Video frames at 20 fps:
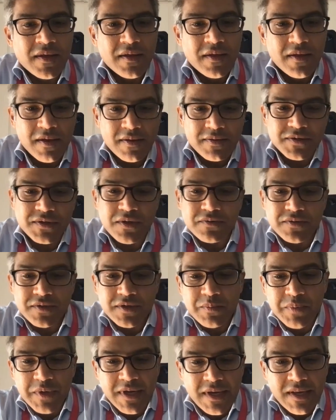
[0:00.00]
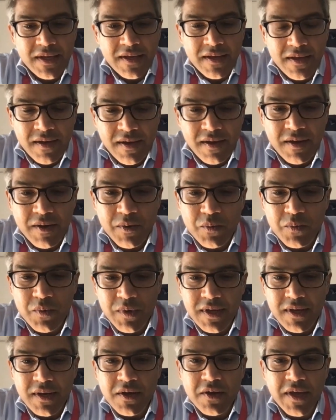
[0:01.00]
Yeah, so typically
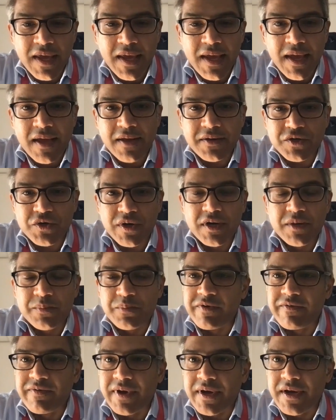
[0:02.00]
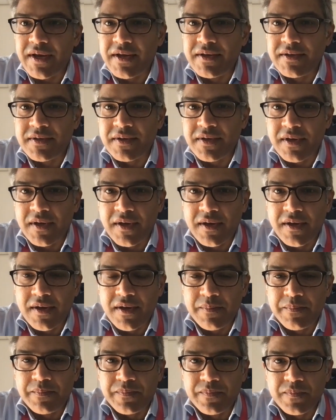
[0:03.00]
we are looking at trying to provide
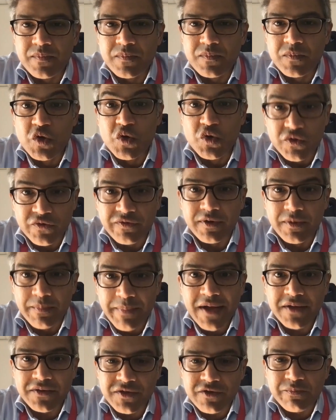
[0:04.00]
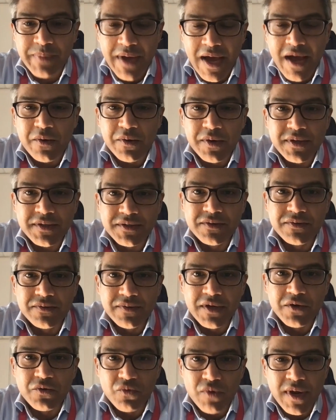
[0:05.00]
useful amounts of power to
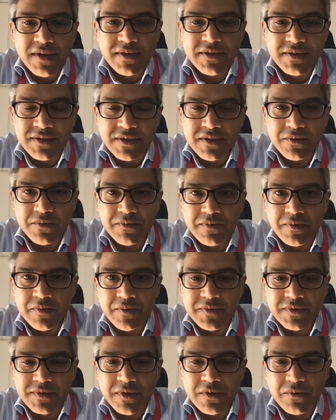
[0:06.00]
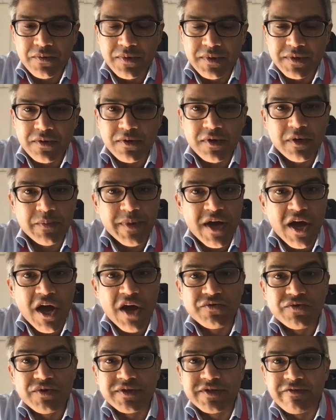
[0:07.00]
the grid. So we're talking about
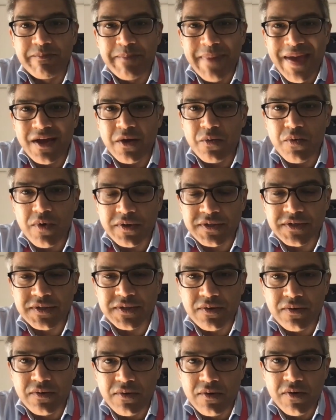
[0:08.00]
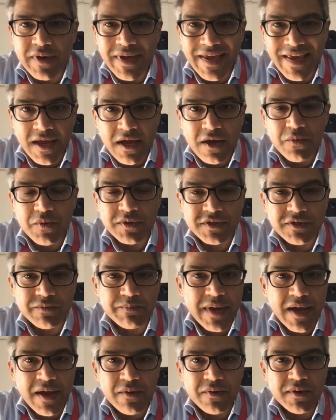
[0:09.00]
hundreds of megawatts or gigawatts
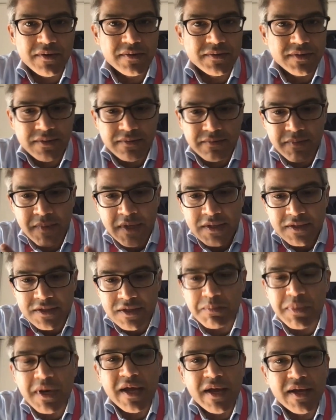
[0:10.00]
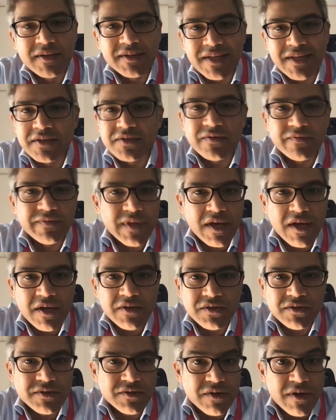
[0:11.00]
of power. So supplying tens of
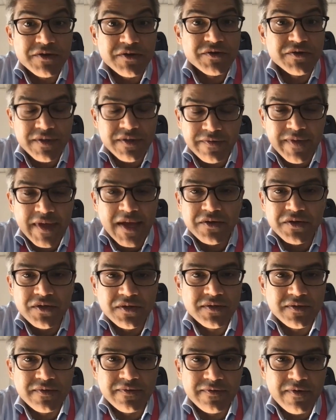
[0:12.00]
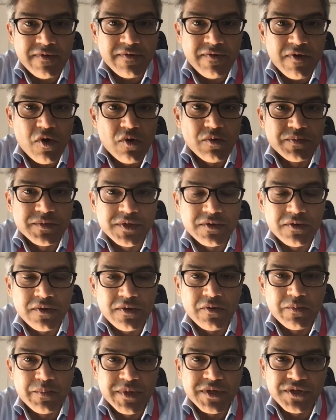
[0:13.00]
thousands to hundreds of thousands of homes
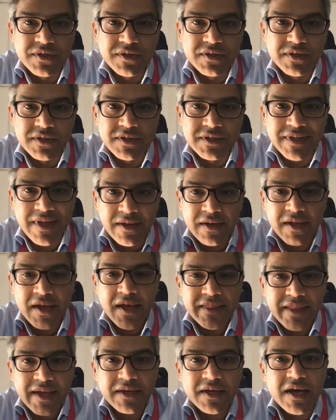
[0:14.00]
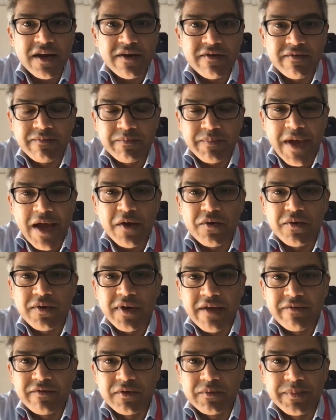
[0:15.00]
or businesses. That kind of power
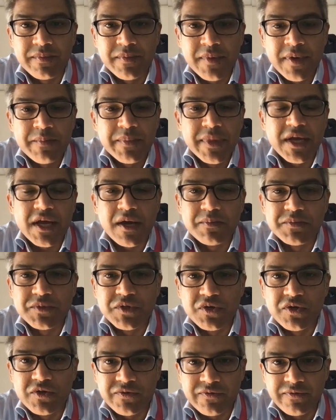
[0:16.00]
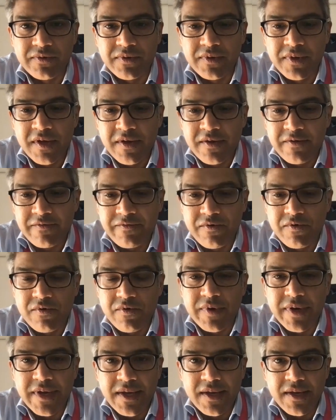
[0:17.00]
level becomes useful
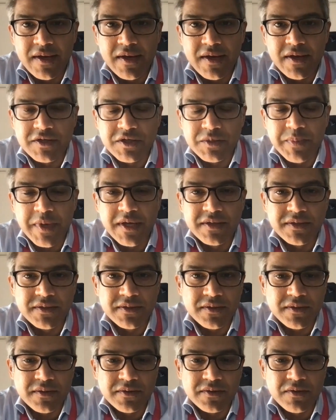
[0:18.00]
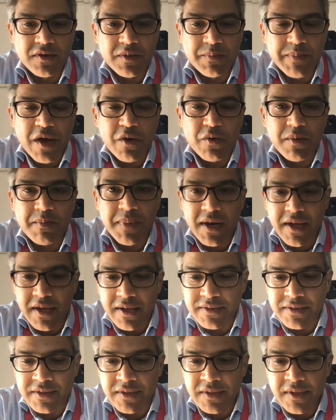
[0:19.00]
for a space solar power
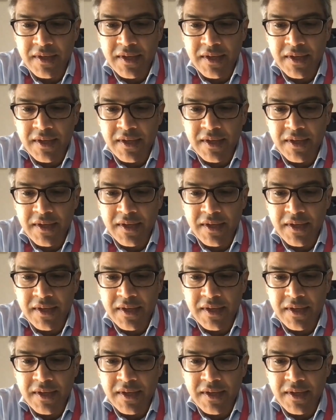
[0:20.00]
plant.